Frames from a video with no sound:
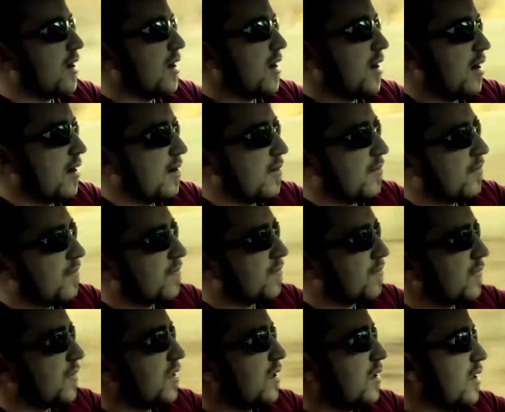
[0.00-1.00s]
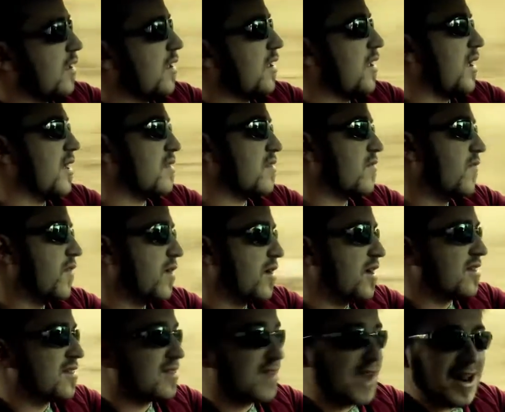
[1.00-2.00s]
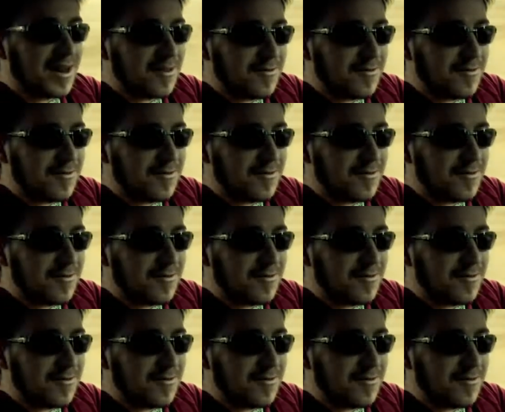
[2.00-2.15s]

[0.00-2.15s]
Um, it's a very exciting